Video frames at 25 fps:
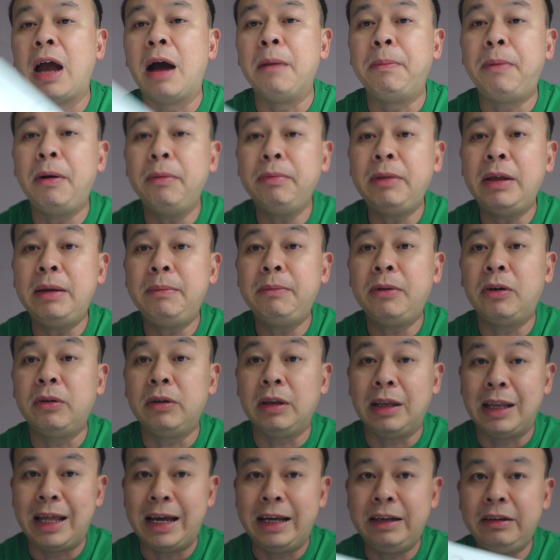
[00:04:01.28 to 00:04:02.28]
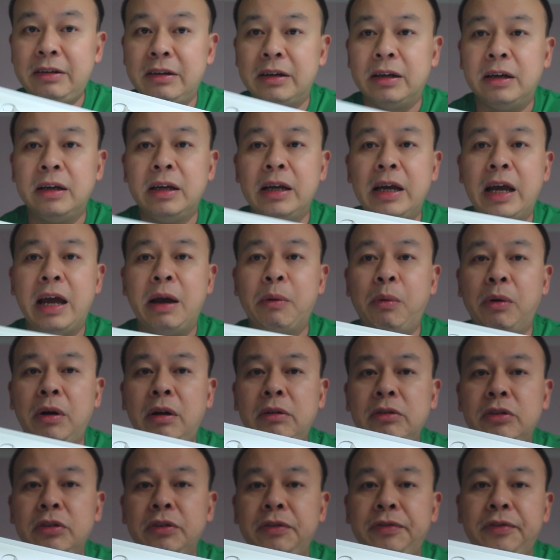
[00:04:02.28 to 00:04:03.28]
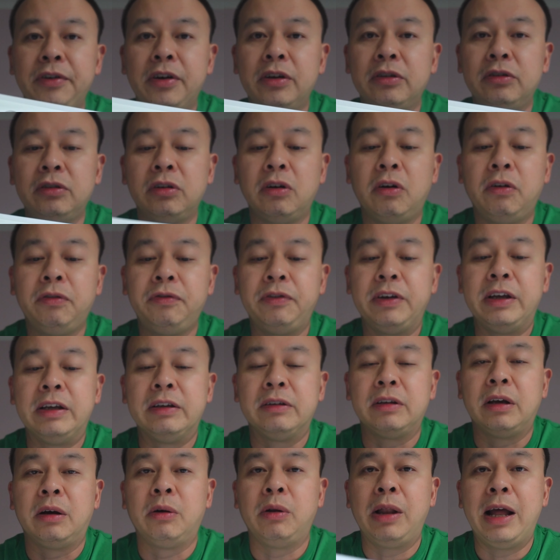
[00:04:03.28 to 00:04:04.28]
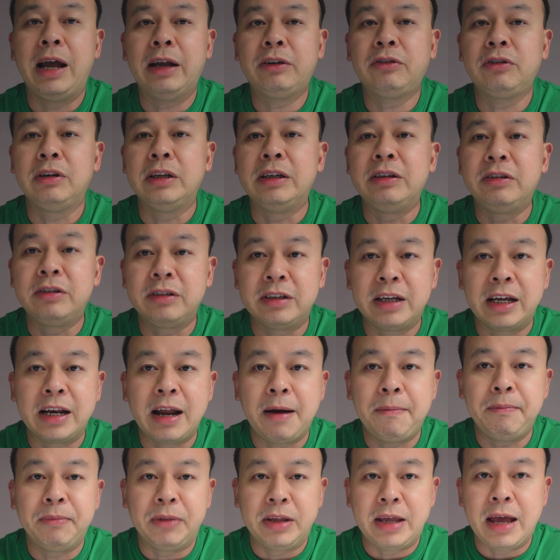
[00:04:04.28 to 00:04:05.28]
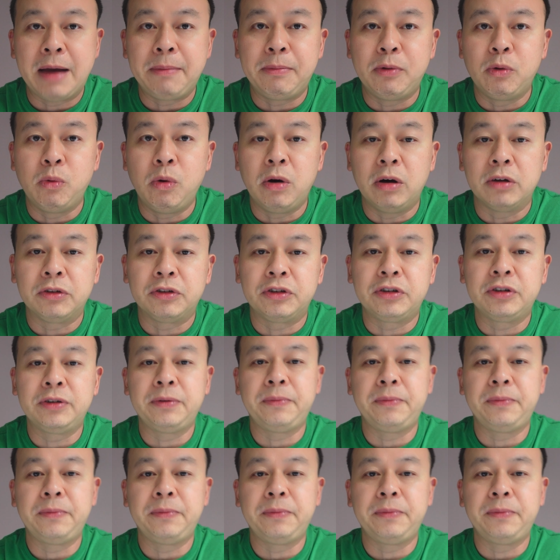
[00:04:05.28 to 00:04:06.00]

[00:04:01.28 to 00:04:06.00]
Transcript: I'll pop them on later. And what I'll do first off is I'll actually set up the Apple Watch.